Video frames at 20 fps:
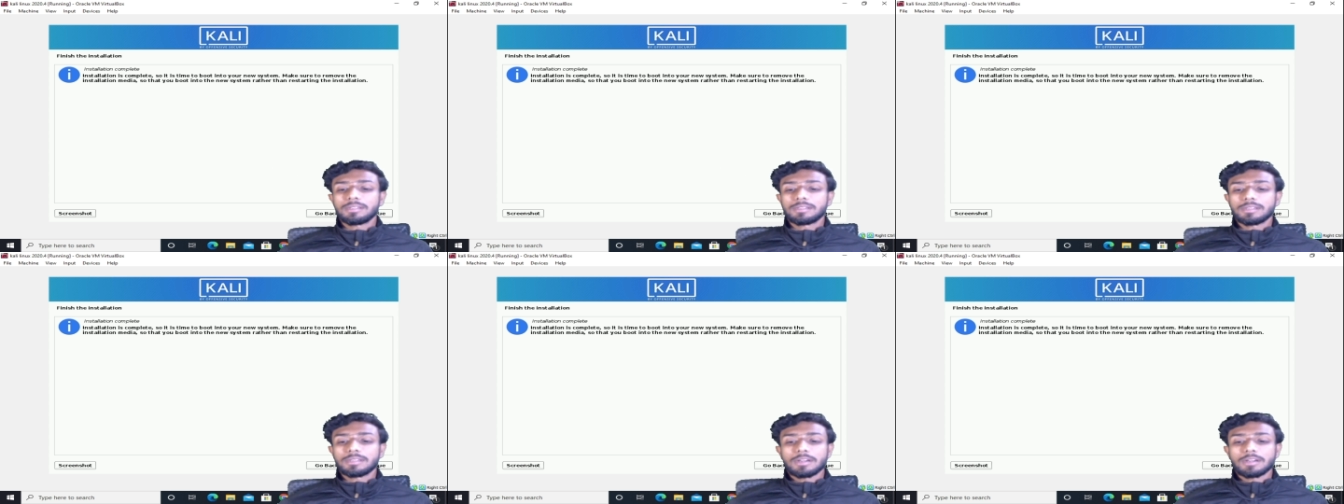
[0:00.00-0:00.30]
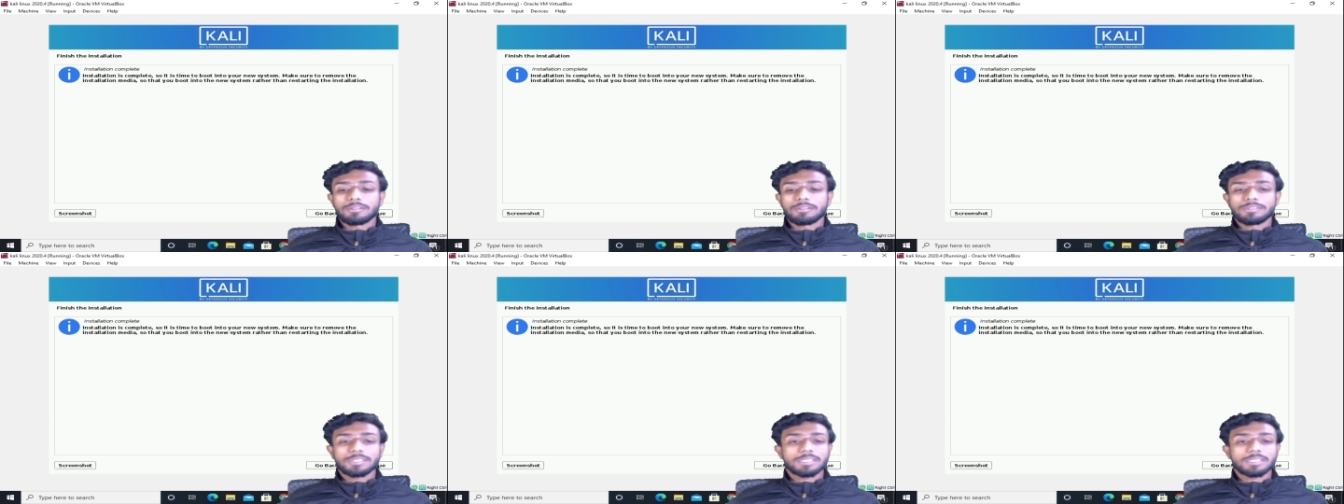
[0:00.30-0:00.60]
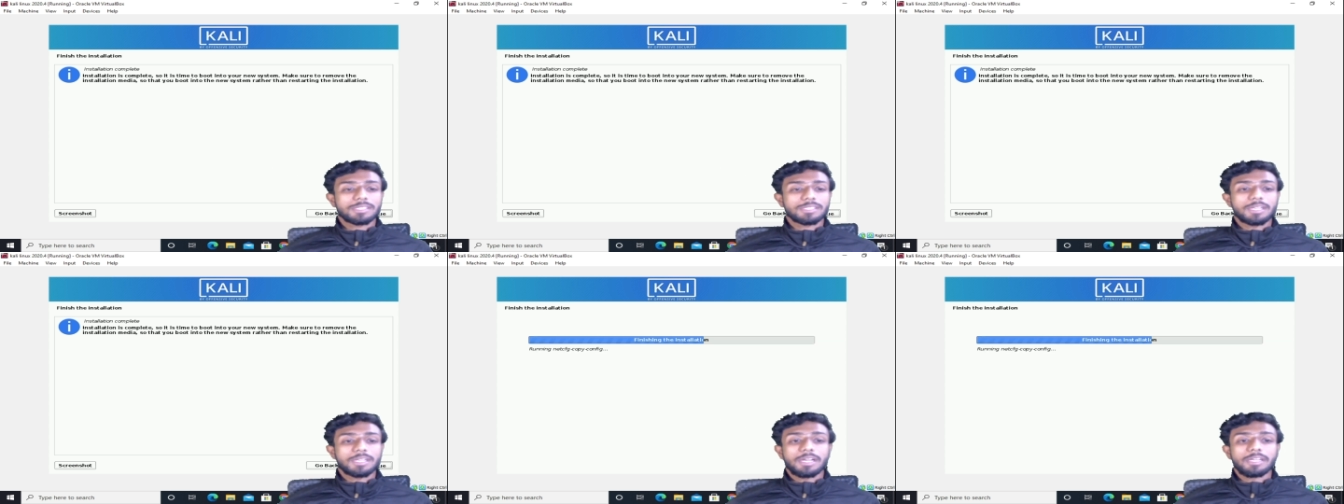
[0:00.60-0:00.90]
now
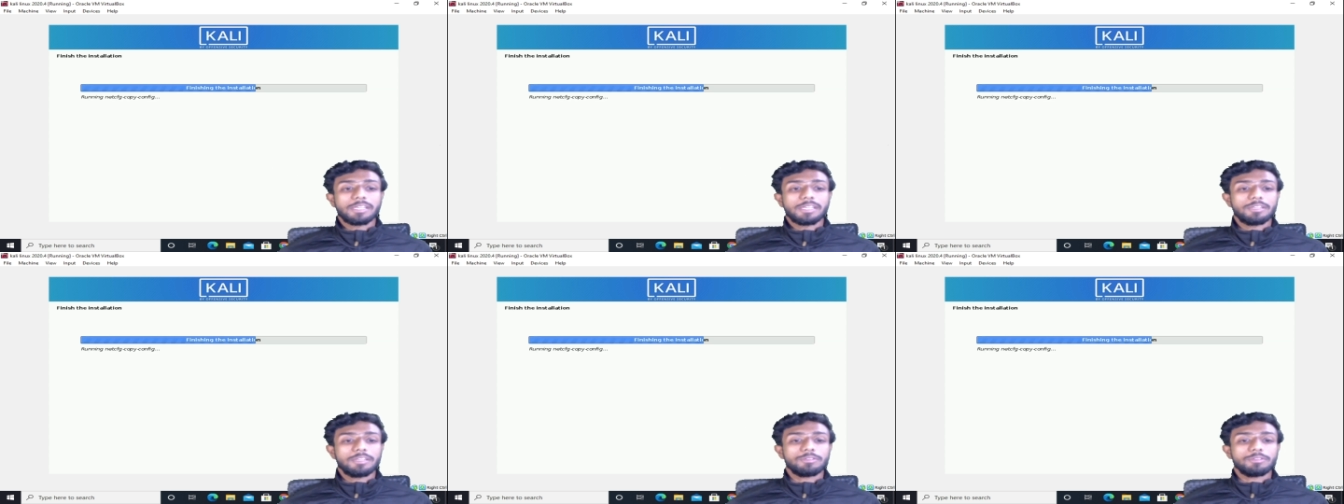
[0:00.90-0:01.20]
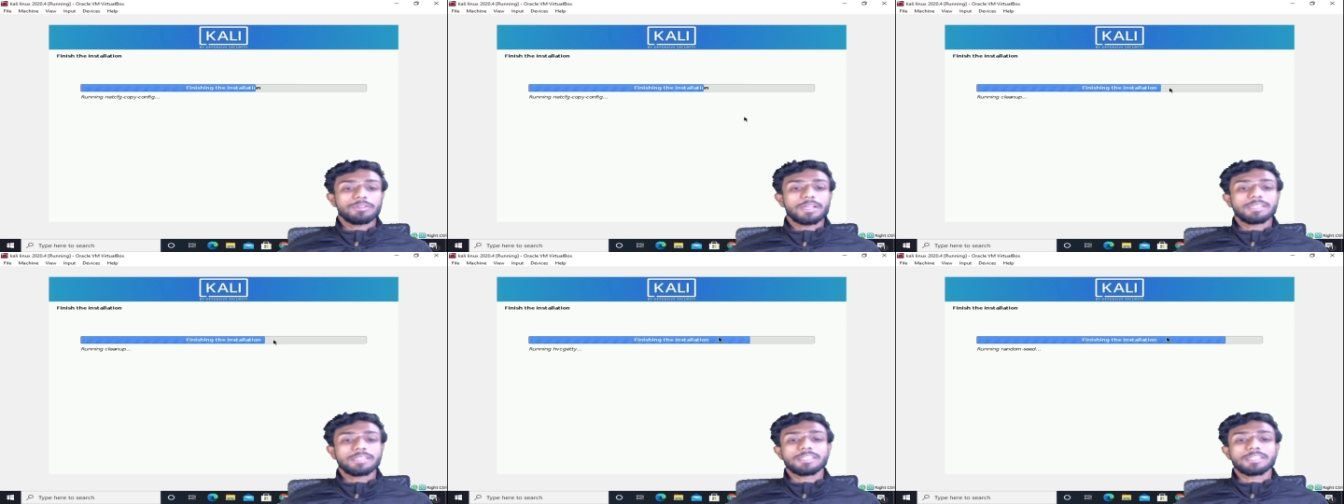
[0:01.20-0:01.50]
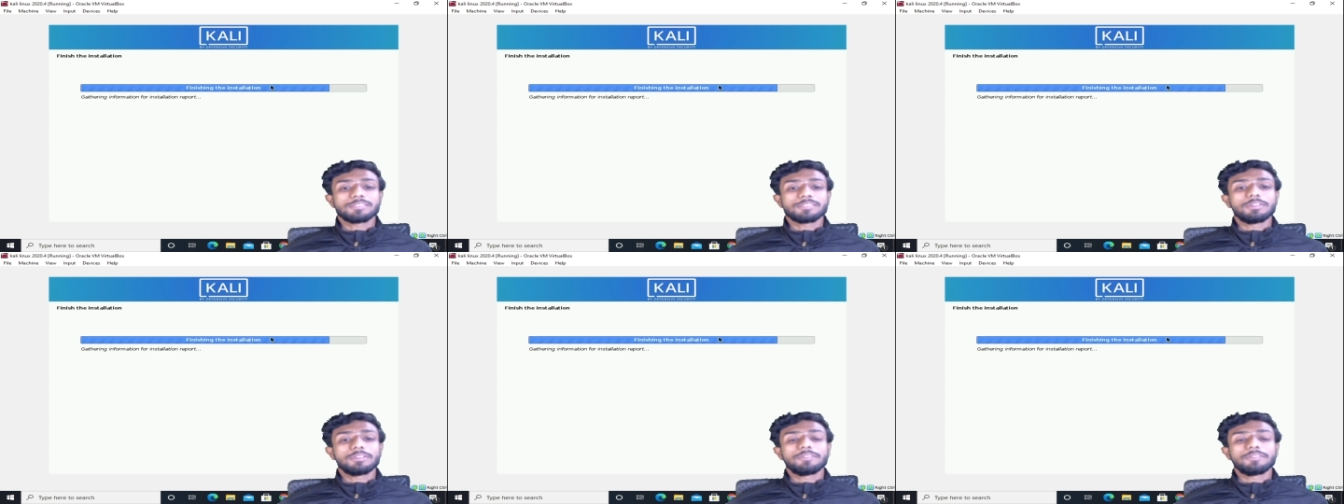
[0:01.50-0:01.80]
just continue and
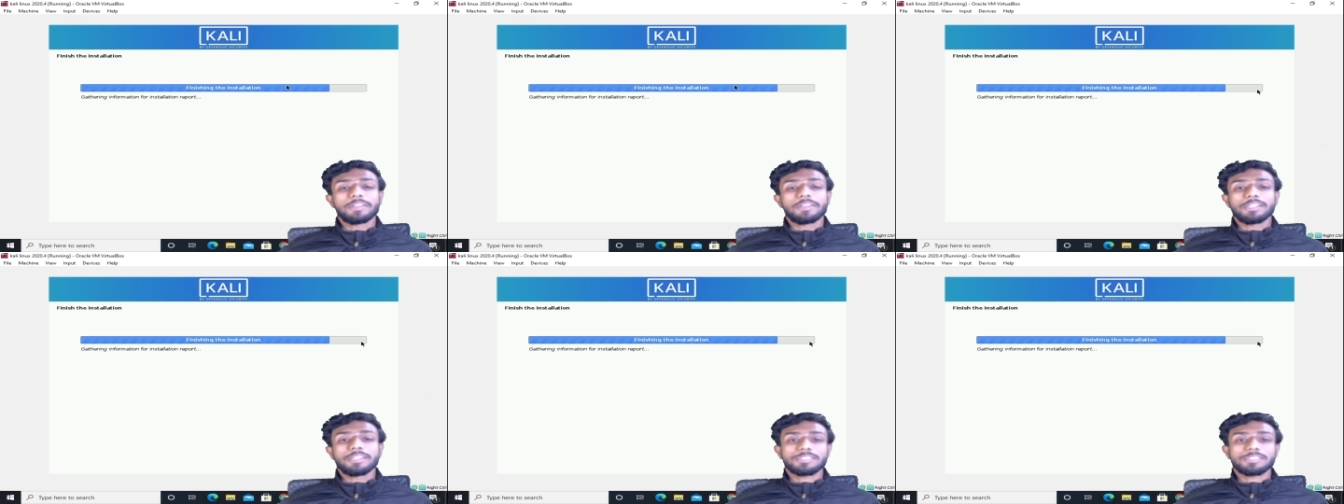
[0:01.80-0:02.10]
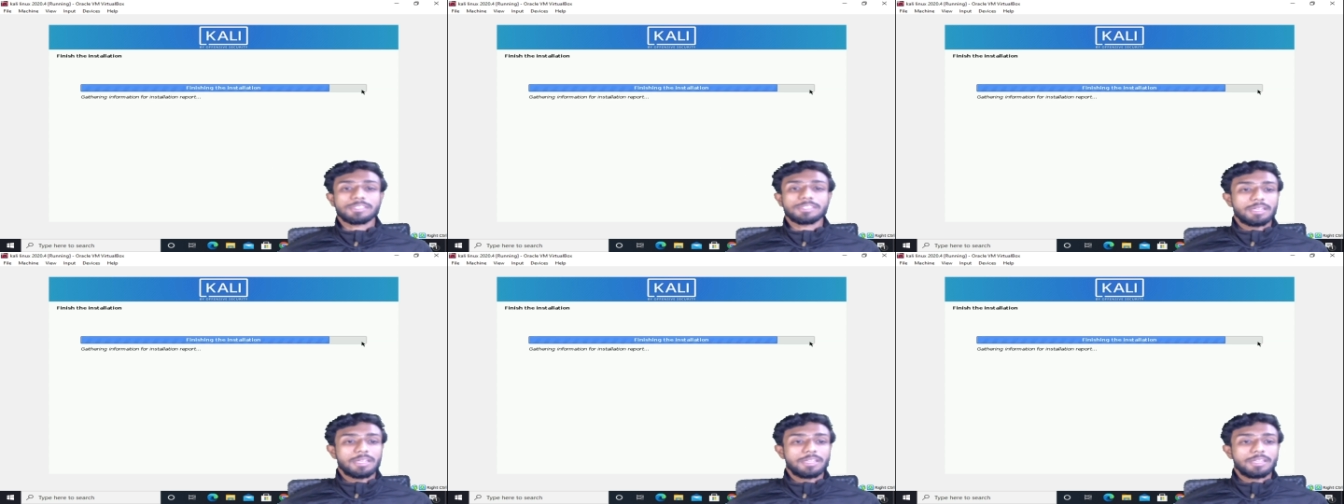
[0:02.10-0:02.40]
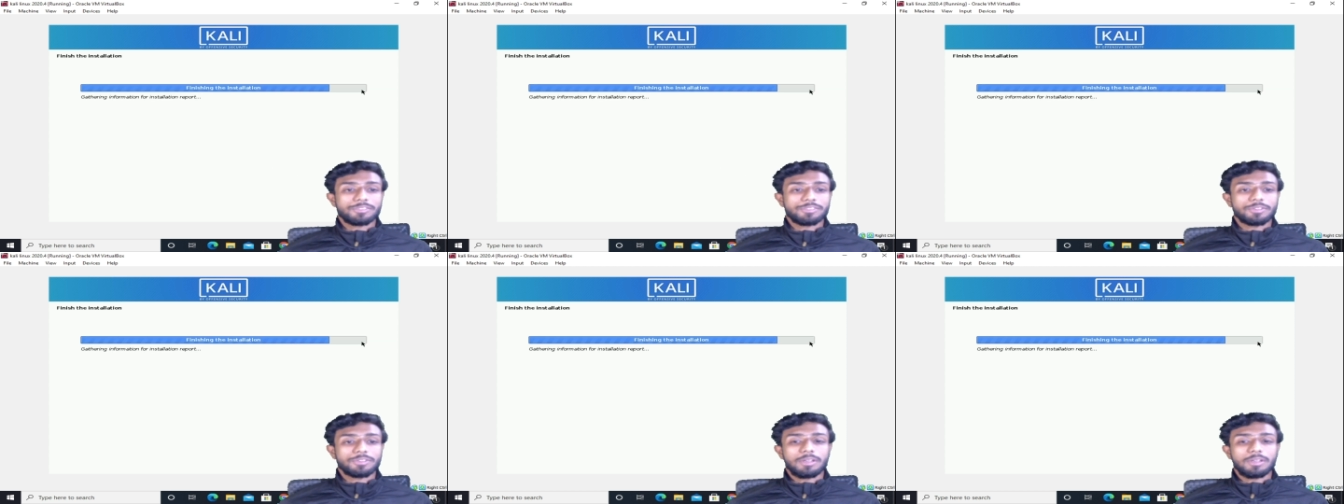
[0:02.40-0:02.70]
this will finish
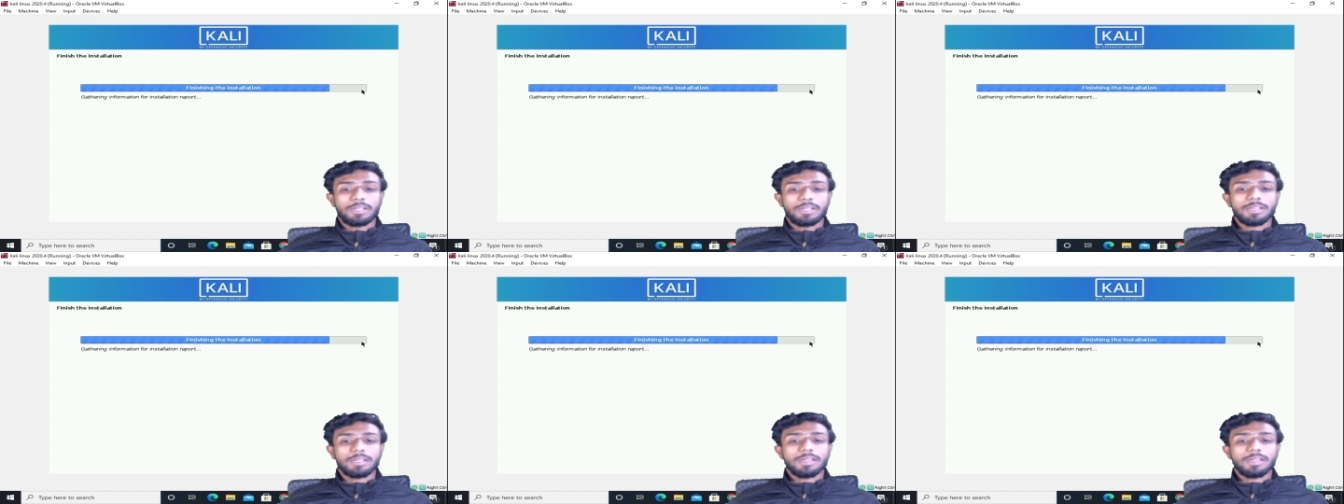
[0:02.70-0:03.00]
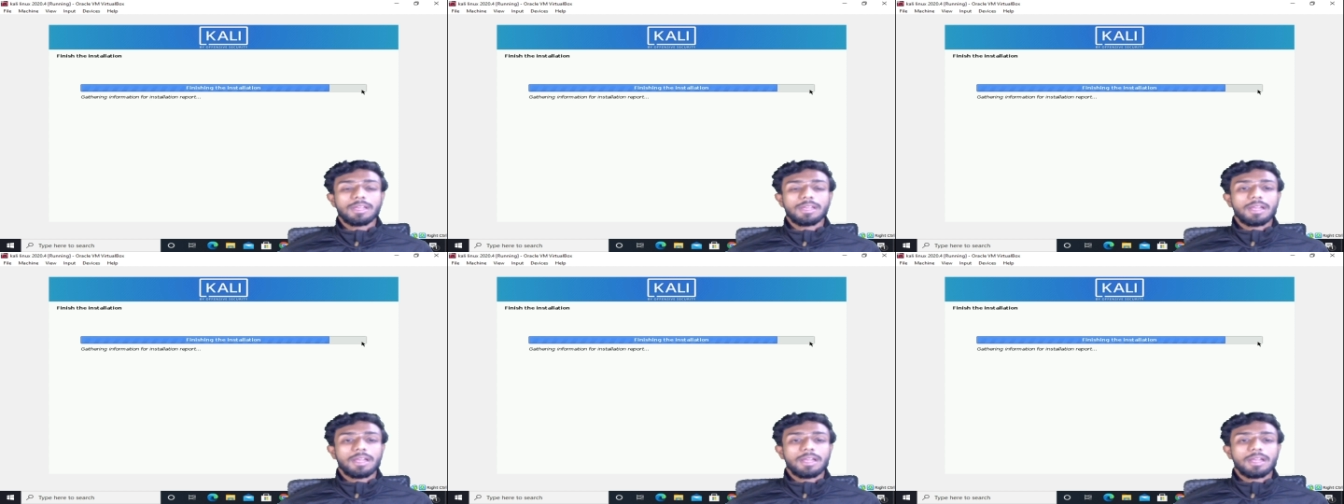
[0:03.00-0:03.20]
installing